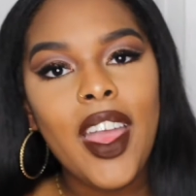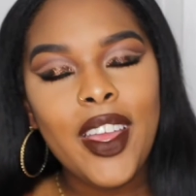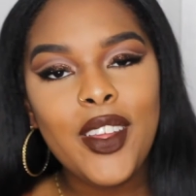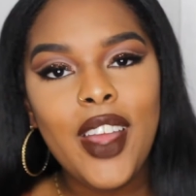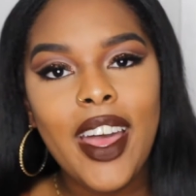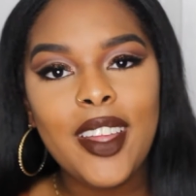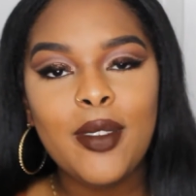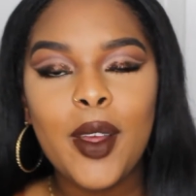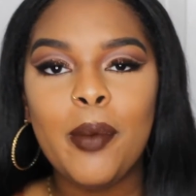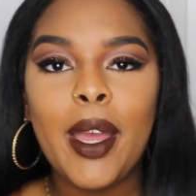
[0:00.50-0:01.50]
Hey you guys,
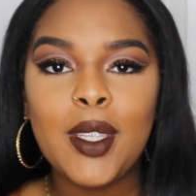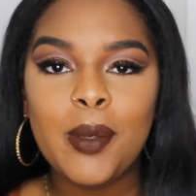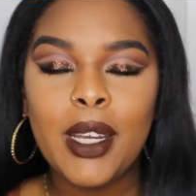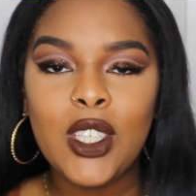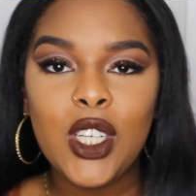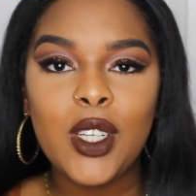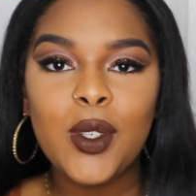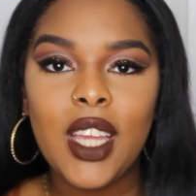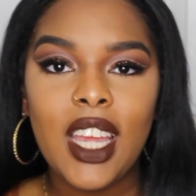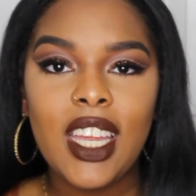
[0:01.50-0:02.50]
welcome back to my
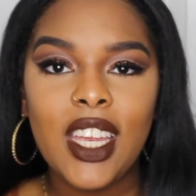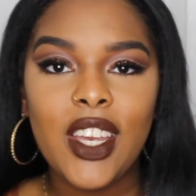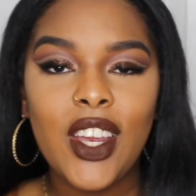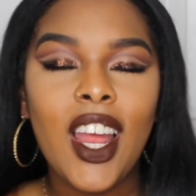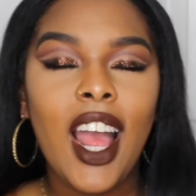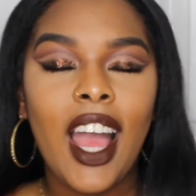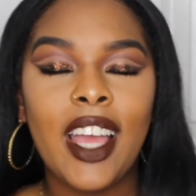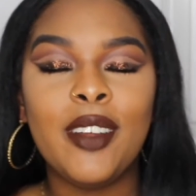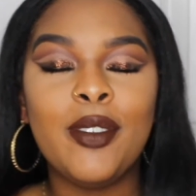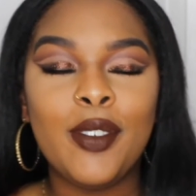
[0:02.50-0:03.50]
channel. Kay here. I
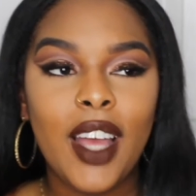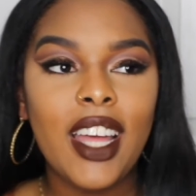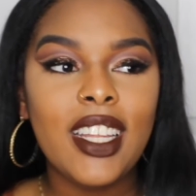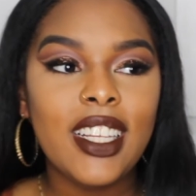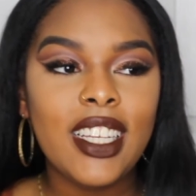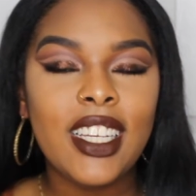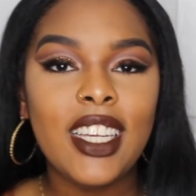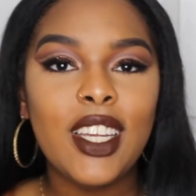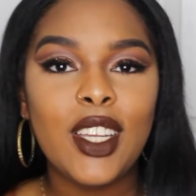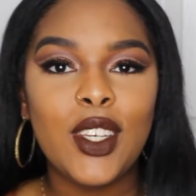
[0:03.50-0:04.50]
am
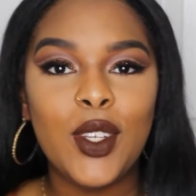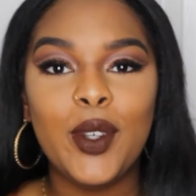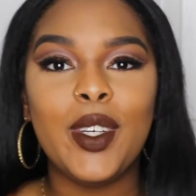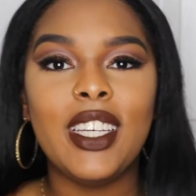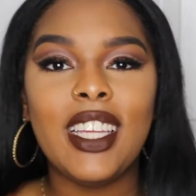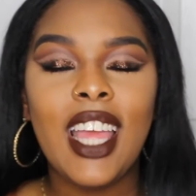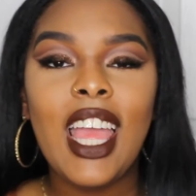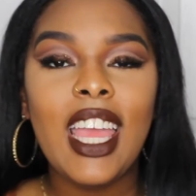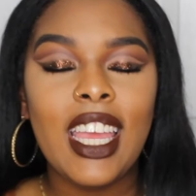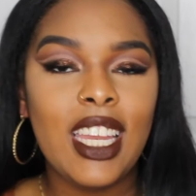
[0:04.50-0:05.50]
finally doing
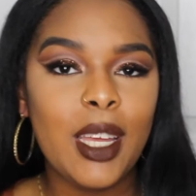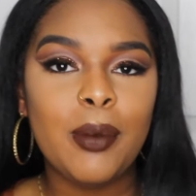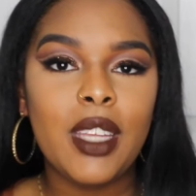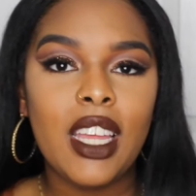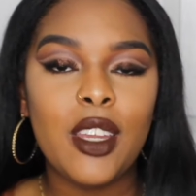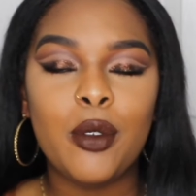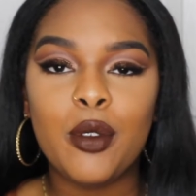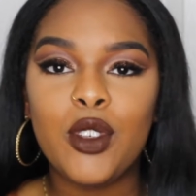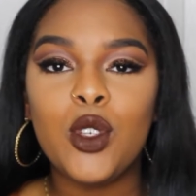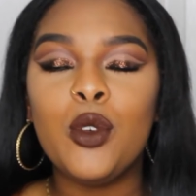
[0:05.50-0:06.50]
an updated
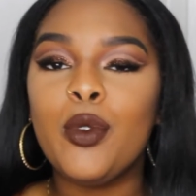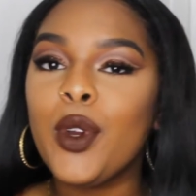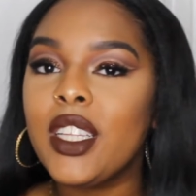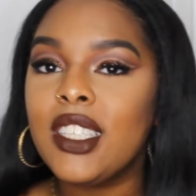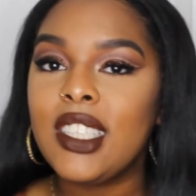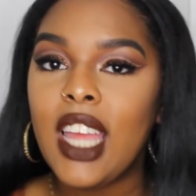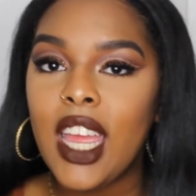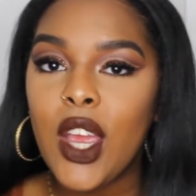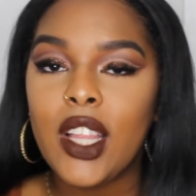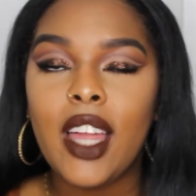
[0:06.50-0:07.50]
review for this
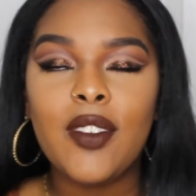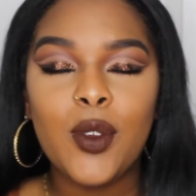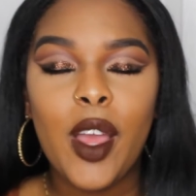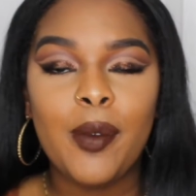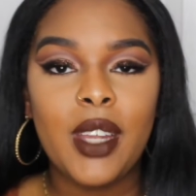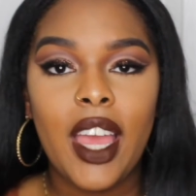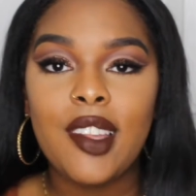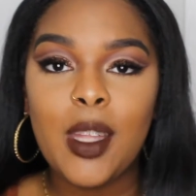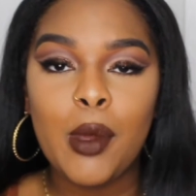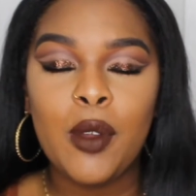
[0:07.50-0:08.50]
hair. A lot of you have been
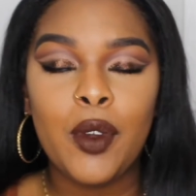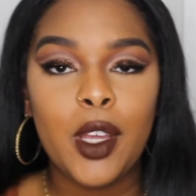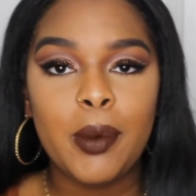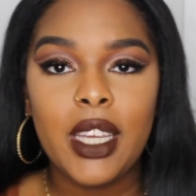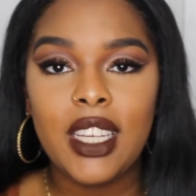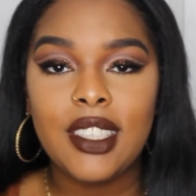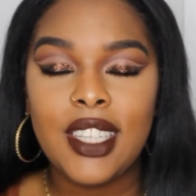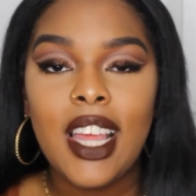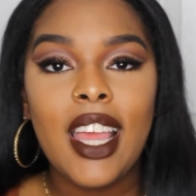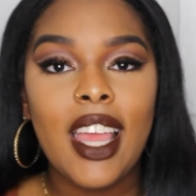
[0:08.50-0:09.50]
asking me for updates
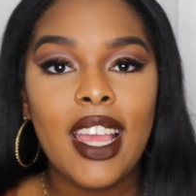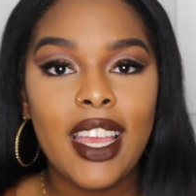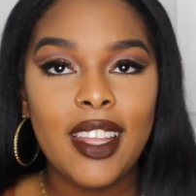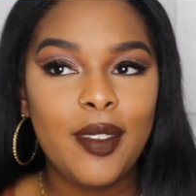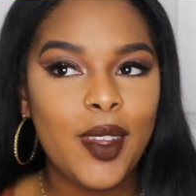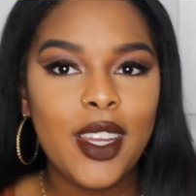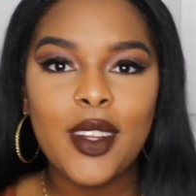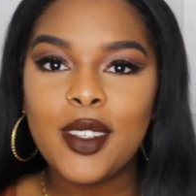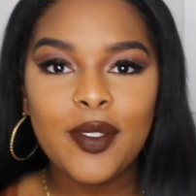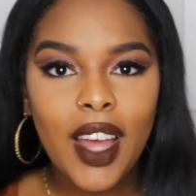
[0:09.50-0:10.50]
and the video
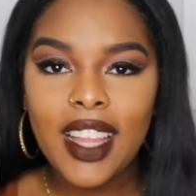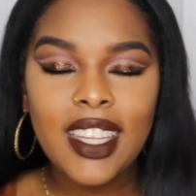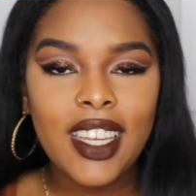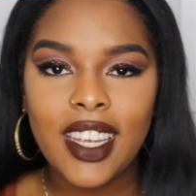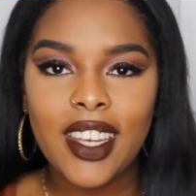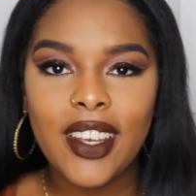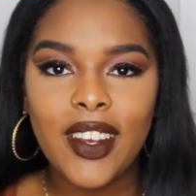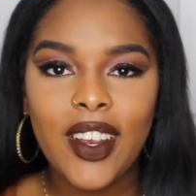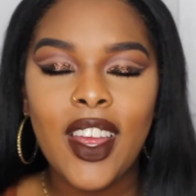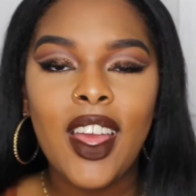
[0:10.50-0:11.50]
is finally
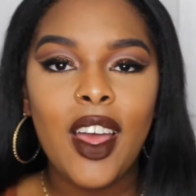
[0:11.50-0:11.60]
here.